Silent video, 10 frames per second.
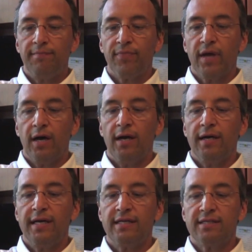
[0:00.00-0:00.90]

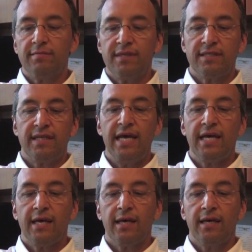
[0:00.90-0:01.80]
It's a
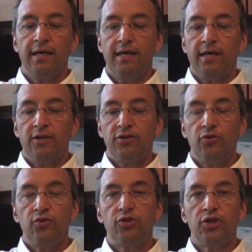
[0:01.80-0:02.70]
mistake
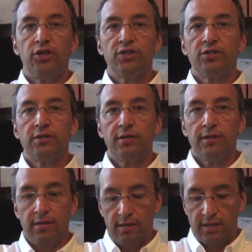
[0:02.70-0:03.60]
to just
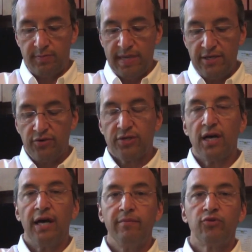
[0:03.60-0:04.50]
spend your
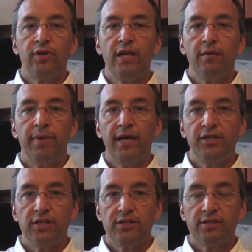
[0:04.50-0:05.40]
time treating
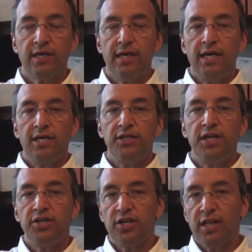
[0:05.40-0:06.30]
patients,
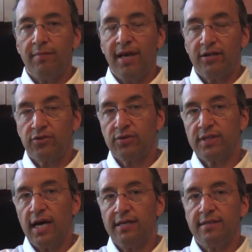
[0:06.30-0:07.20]
teaching them
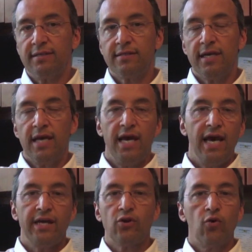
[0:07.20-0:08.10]
exercises
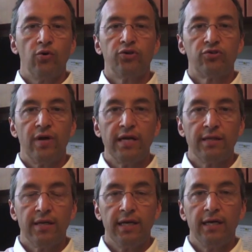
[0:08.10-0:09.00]
and core
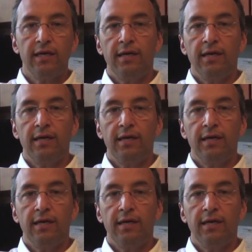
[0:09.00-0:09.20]
strengthening.